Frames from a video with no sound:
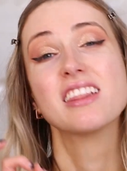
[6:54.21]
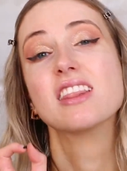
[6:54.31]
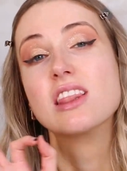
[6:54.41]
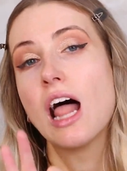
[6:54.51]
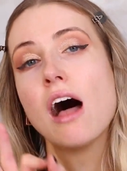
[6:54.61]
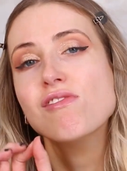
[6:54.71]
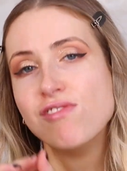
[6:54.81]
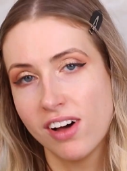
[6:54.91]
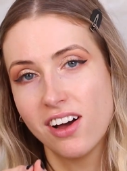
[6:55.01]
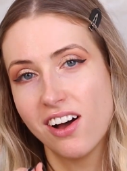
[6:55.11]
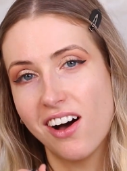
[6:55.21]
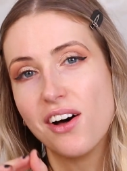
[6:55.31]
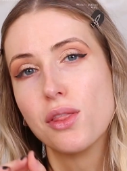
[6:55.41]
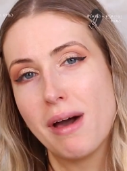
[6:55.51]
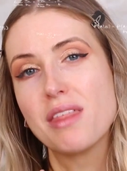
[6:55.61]
I love
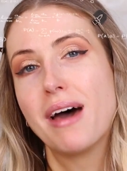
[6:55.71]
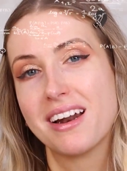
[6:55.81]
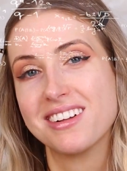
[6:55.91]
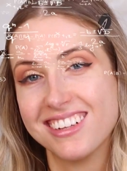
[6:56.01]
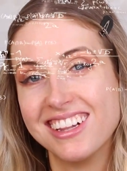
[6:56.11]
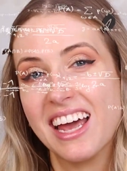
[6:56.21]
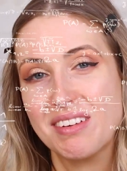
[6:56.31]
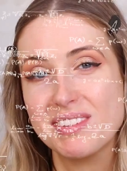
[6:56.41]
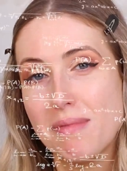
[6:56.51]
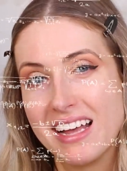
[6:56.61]
all the mathematical claims on